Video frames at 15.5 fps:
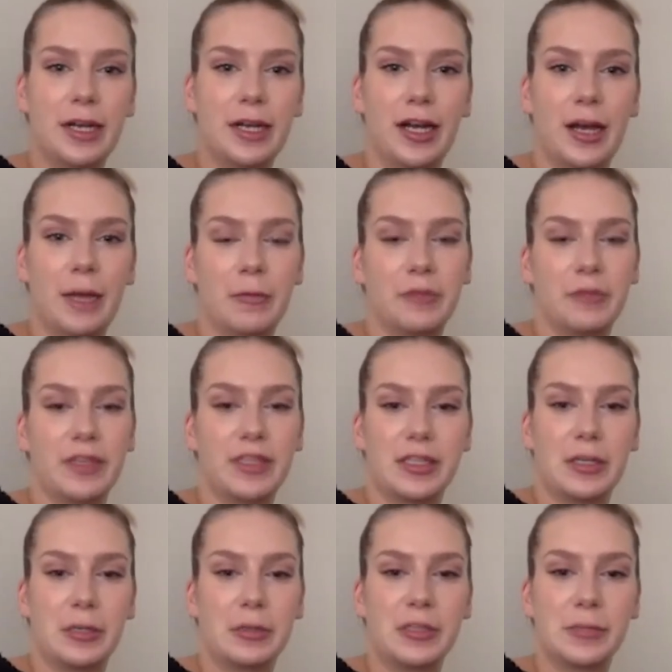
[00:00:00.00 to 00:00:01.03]
Uh, I'm with
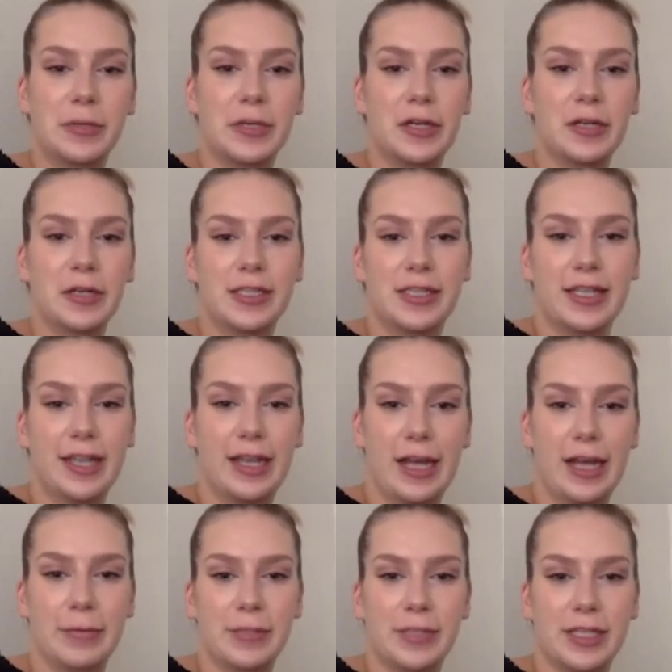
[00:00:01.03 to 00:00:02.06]
Visit Owensboro, and today
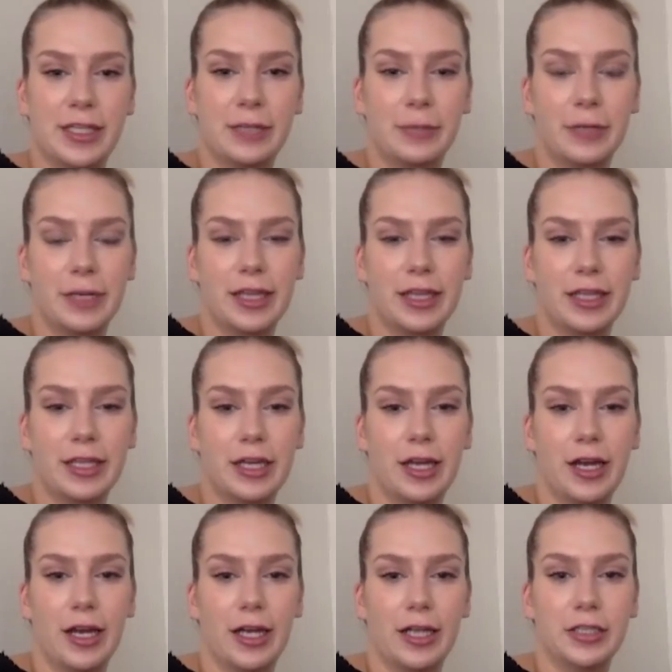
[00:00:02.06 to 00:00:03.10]
I'm sitting with
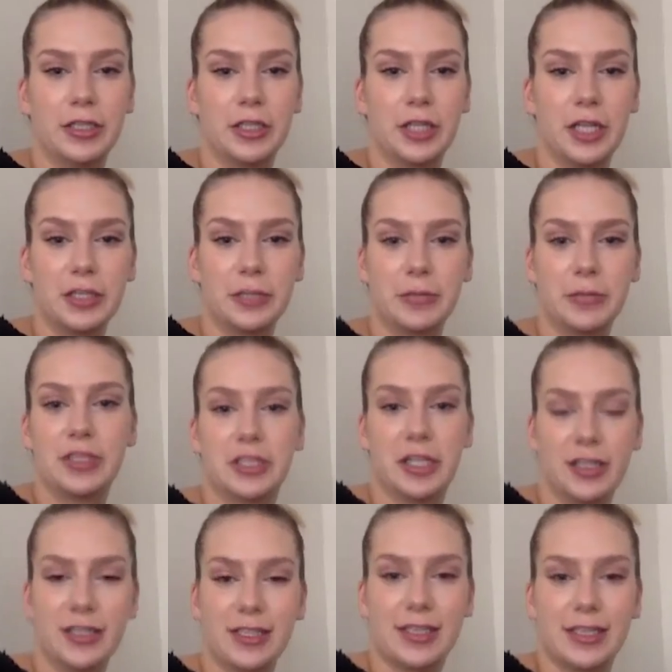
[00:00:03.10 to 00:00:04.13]
uh, Joshua
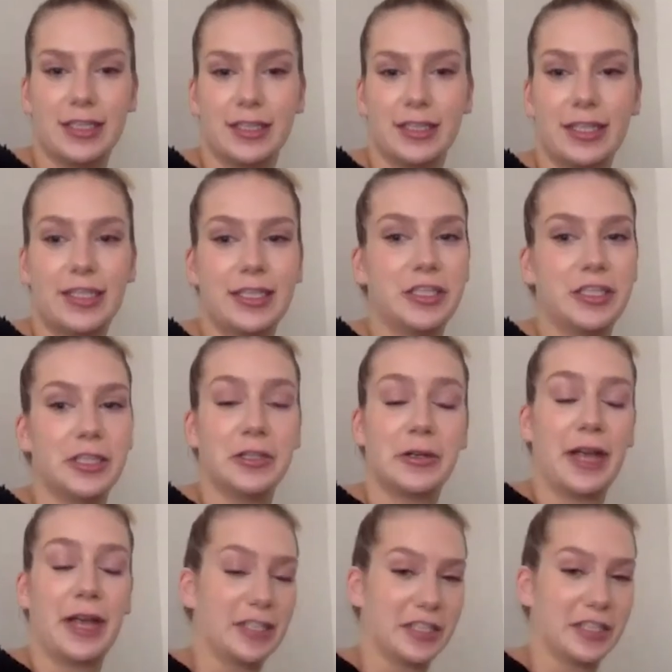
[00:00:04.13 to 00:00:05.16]
Johnson, the
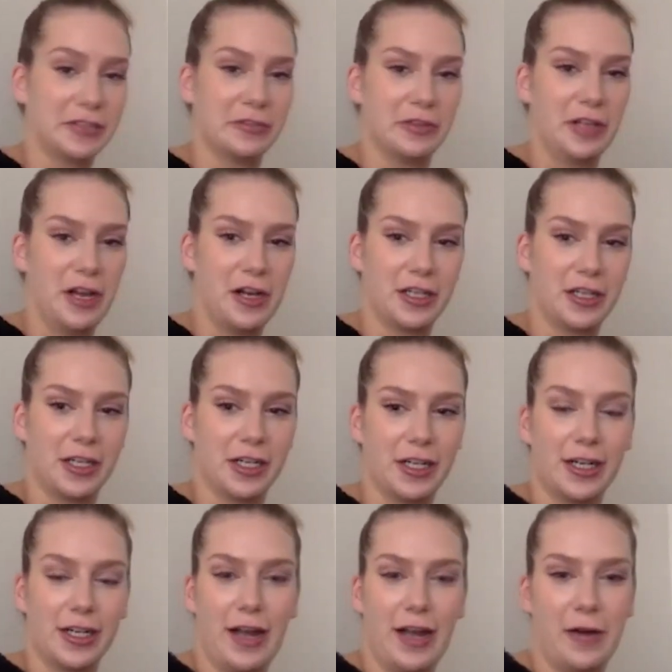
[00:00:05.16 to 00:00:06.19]
geocaching
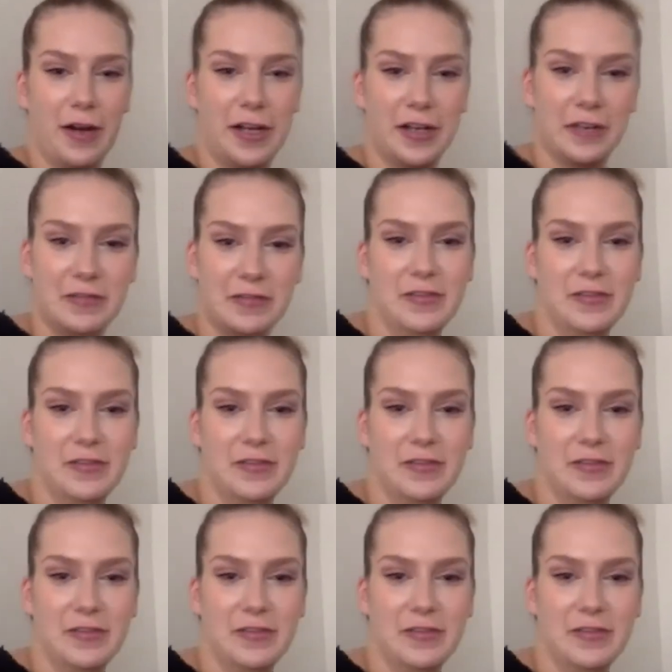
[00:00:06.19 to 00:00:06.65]
vlogger. How are you?